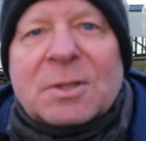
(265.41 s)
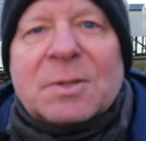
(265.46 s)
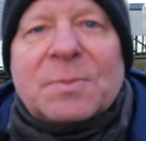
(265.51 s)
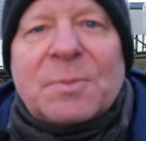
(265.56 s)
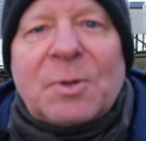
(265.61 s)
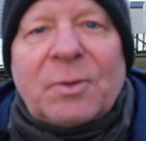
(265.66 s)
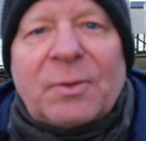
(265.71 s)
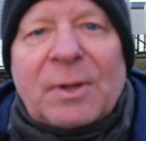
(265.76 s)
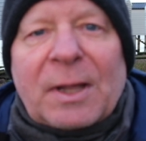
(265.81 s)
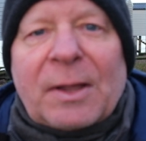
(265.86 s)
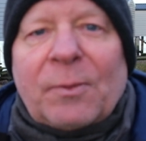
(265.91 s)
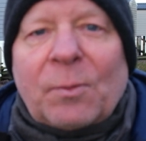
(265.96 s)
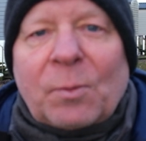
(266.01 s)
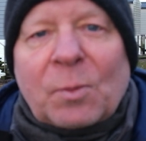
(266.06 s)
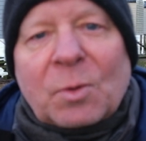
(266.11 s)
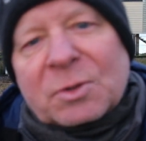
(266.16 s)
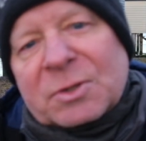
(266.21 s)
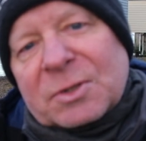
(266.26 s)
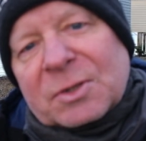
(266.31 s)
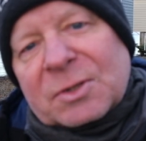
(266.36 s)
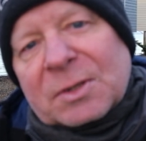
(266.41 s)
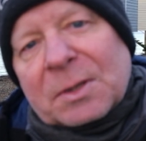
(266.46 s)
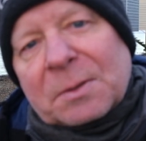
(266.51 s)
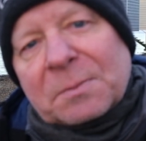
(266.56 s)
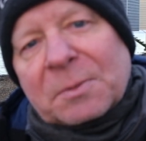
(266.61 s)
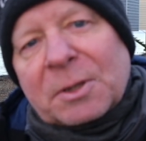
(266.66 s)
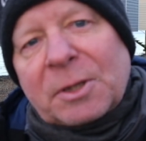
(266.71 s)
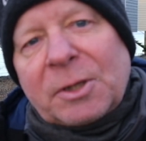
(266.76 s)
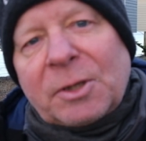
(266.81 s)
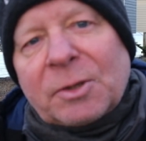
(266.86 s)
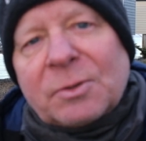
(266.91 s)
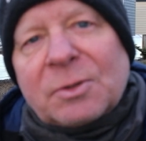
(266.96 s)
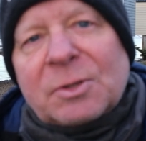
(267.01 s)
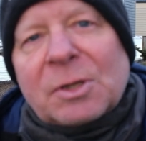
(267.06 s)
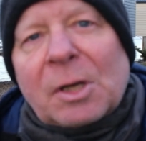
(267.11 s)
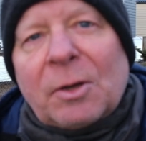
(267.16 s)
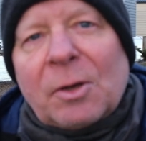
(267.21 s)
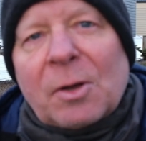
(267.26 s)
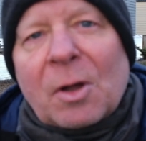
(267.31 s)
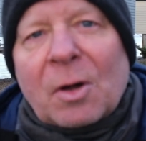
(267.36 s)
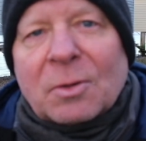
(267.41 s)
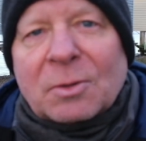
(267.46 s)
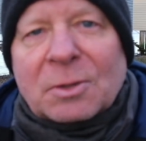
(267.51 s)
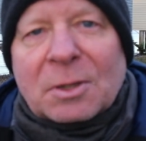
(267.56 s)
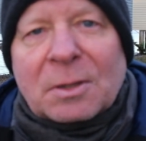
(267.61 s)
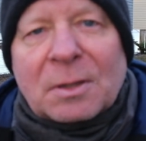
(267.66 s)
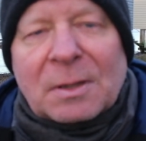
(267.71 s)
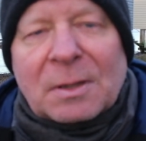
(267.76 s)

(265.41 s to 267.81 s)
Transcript: smooth out the water, so I'm going to use a long